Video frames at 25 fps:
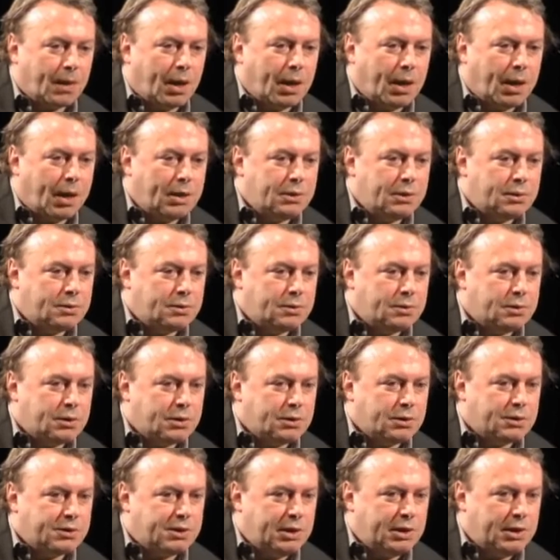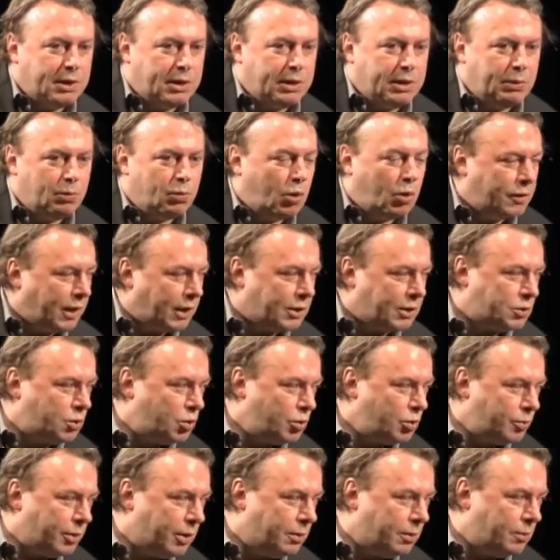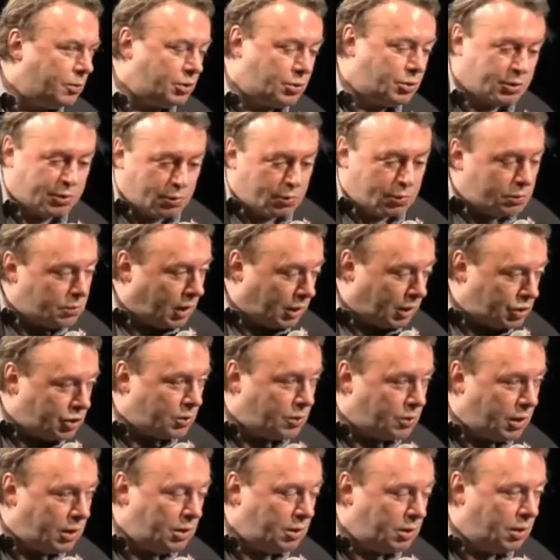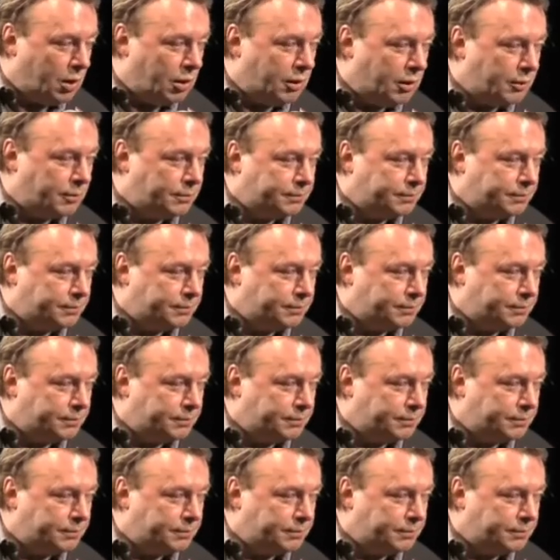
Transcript: and see what that taught me, which was actually quite a lot.